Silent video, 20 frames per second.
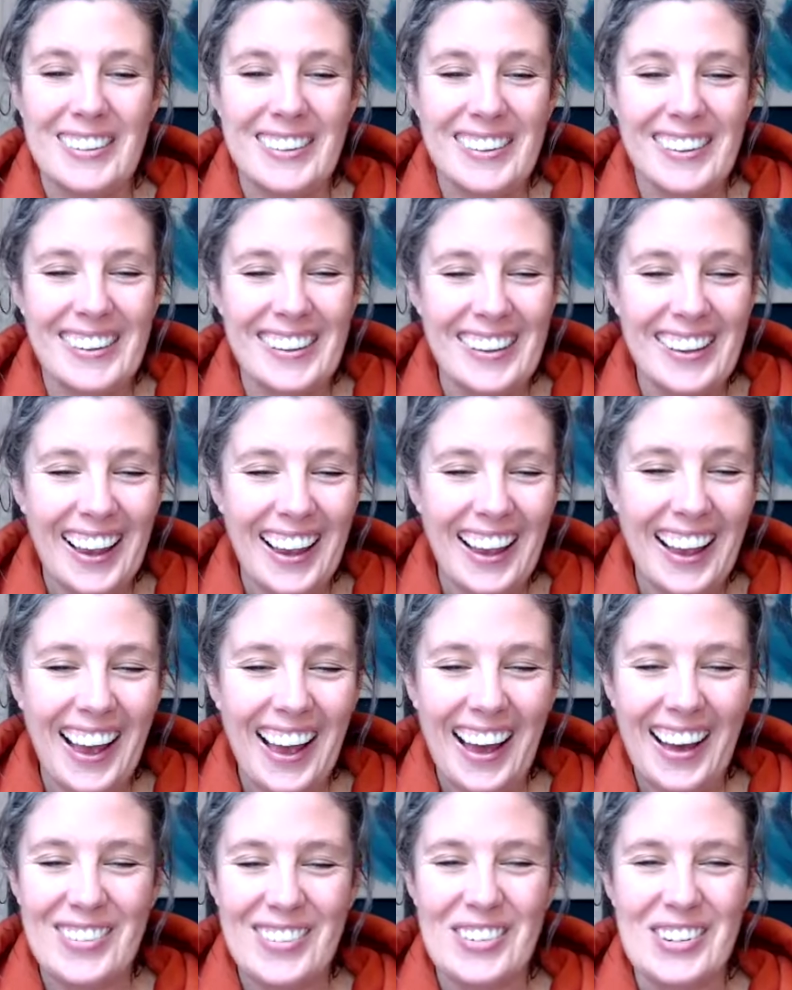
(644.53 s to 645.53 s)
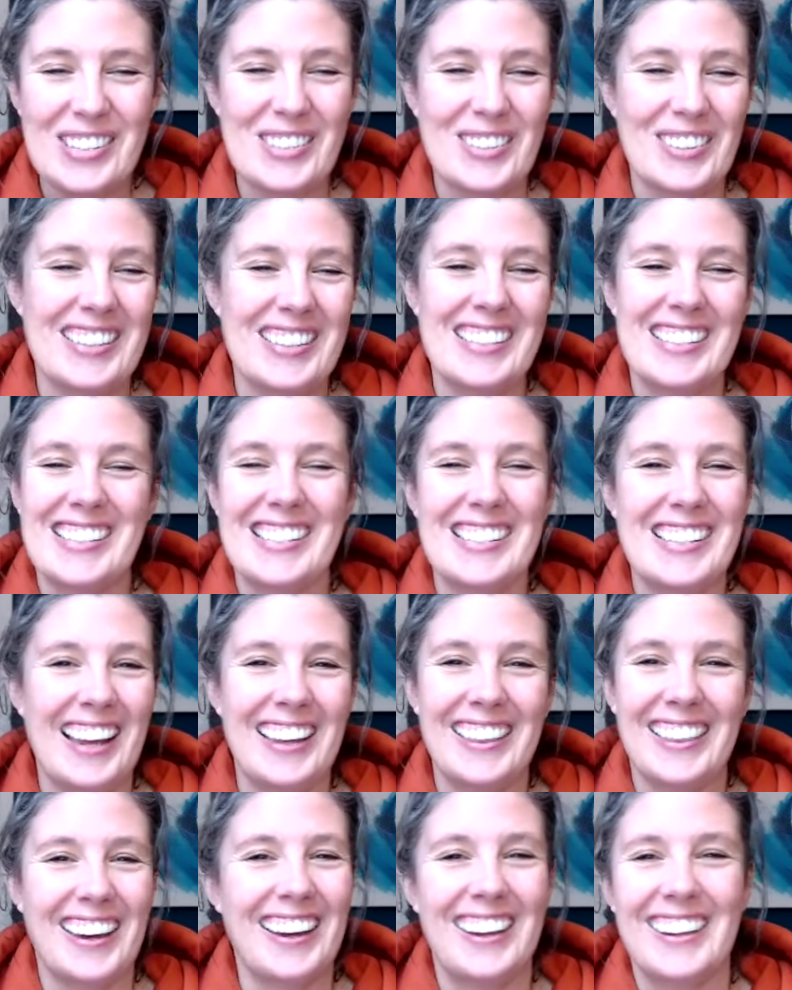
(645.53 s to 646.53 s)
I've always wanted to
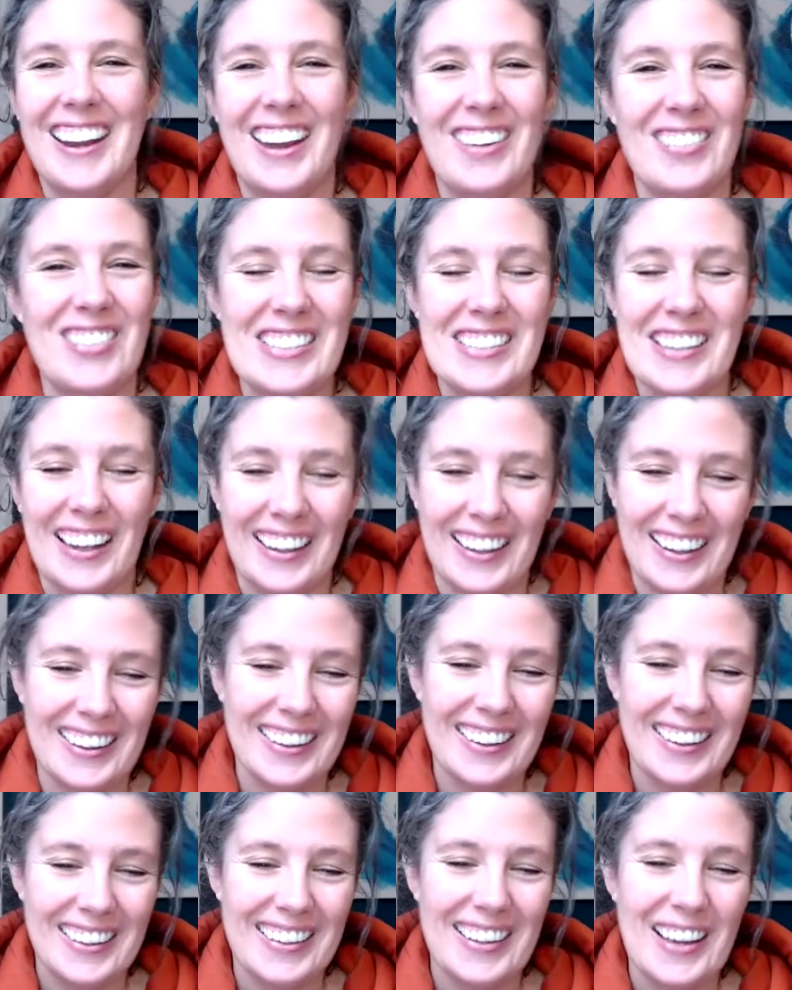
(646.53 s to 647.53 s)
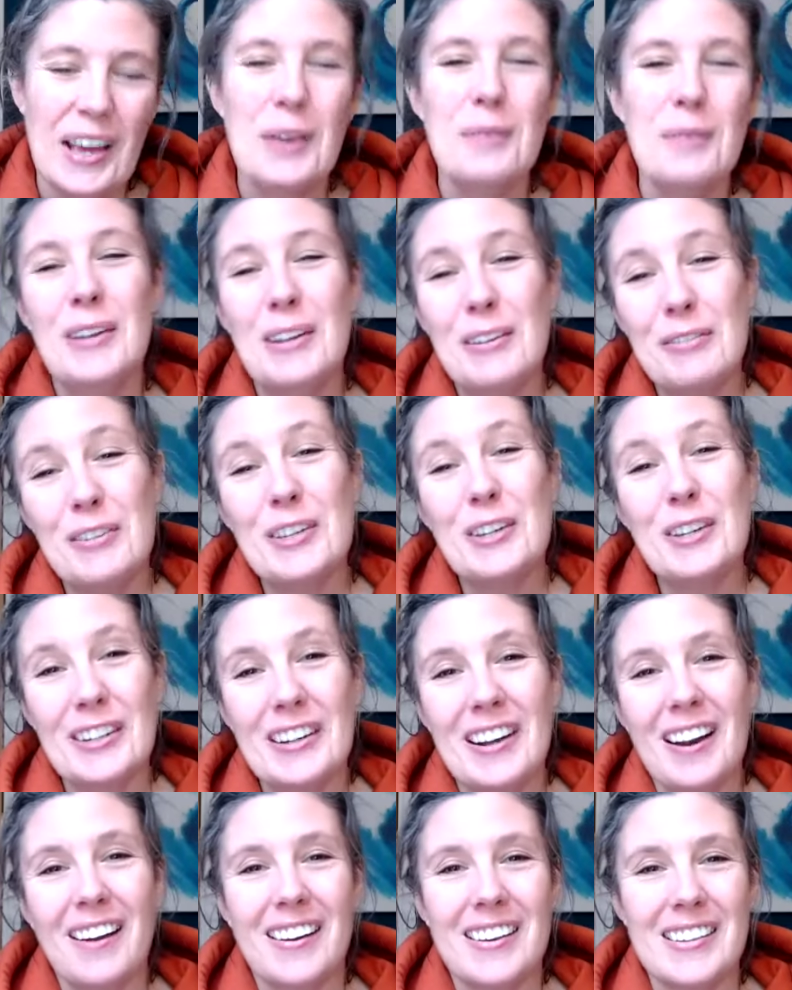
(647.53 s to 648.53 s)
say that. I never say it. But if you
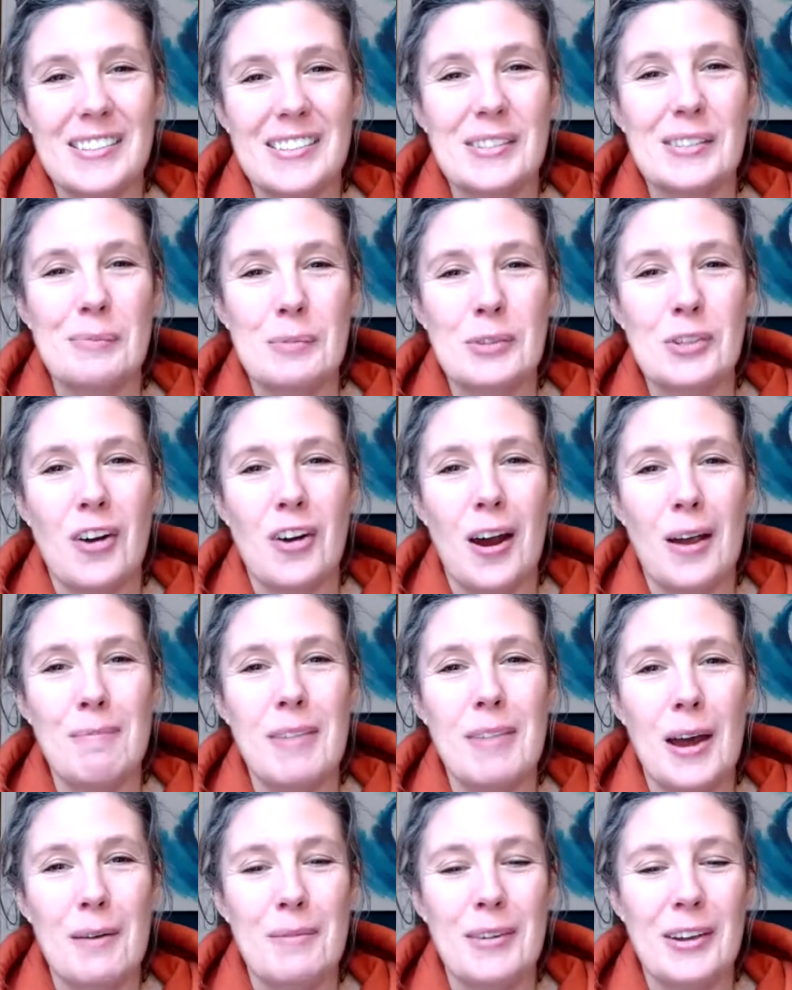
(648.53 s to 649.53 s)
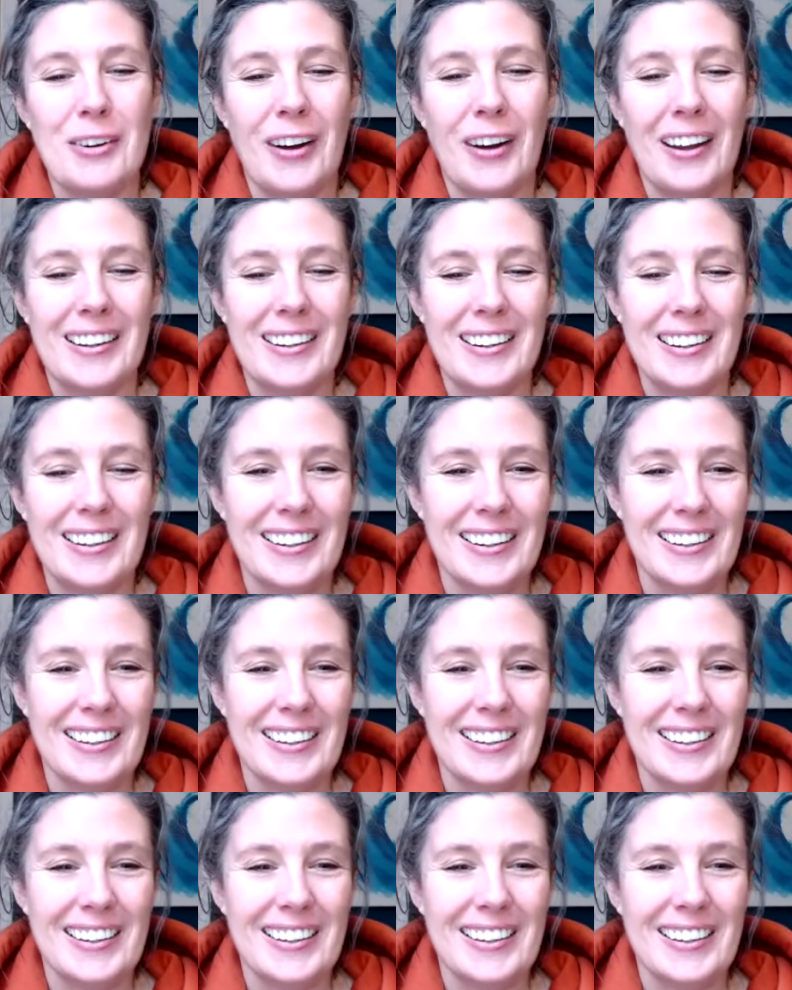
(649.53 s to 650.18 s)
could like and subscribe, that would be great.